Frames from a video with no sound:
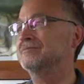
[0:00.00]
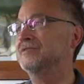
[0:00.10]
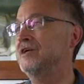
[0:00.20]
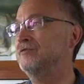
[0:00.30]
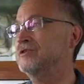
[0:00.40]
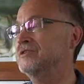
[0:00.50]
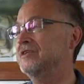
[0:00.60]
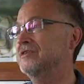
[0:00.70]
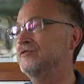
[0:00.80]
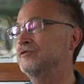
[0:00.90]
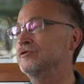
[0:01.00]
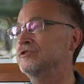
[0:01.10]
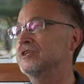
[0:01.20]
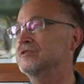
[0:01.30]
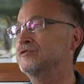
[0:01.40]
Rabbi said, if you could
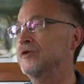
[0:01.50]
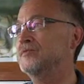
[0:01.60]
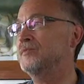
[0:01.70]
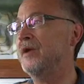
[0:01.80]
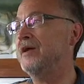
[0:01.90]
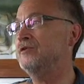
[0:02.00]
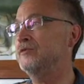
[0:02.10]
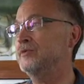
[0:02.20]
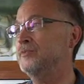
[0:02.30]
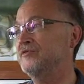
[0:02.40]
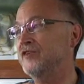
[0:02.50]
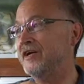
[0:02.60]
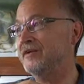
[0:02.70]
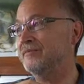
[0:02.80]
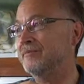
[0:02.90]
just drop the mind, it would be
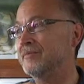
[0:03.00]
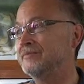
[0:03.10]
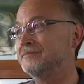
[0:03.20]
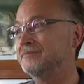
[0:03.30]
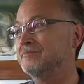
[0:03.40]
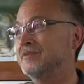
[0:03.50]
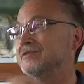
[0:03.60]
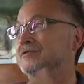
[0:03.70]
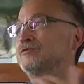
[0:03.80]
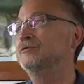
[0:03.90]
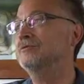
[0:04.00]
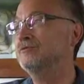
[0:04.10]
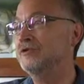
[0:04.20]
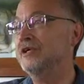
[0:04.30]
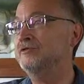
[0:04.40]
fine. But who,
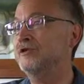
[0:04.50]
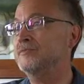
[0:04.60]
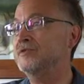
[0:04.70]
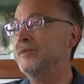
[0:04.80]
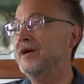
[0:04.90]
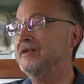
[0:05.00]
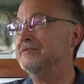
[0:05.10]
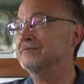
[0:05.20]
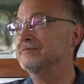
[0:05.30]
who can drop the mind?